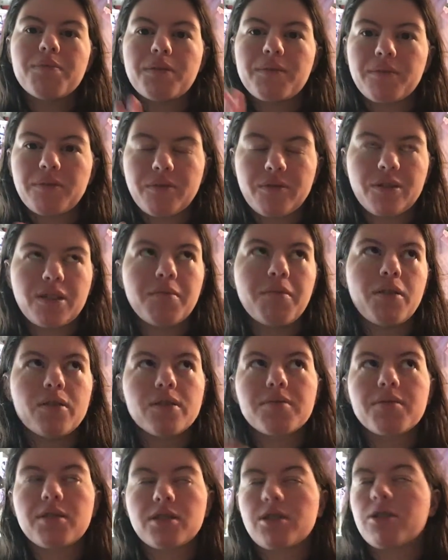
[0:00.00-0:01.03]
but for the
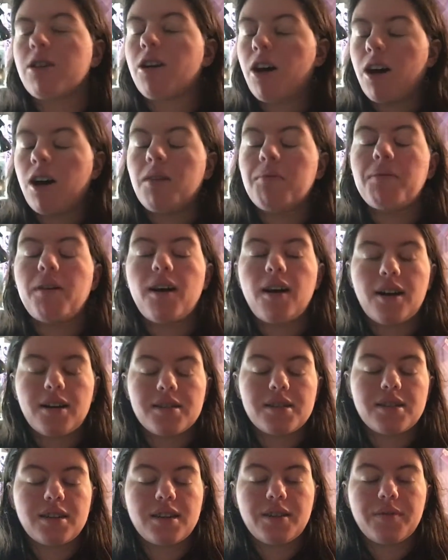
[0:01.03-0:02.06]
most part, they're all
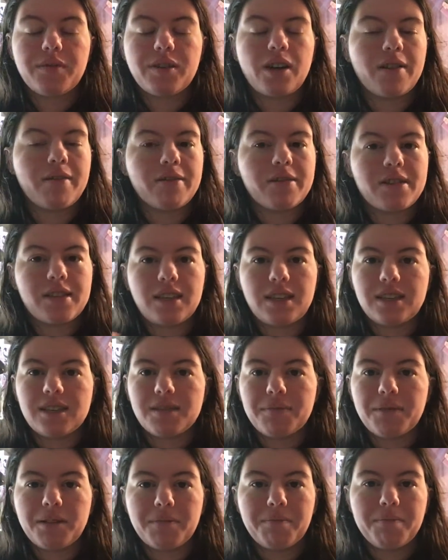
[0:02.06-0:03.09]
positive, and obviously
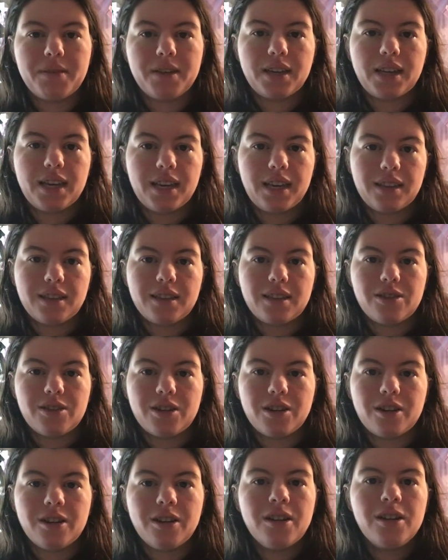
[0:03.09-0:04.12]
it's been a big hit
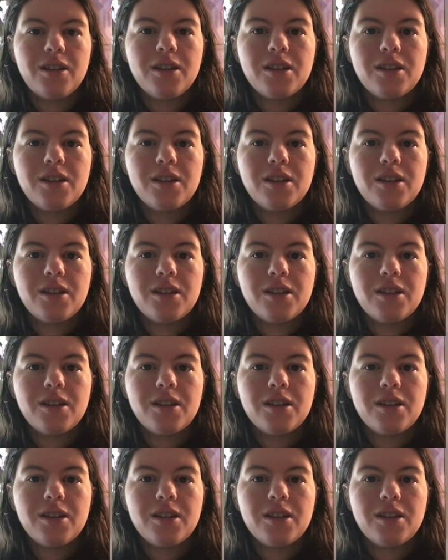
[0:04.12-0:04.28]
this year.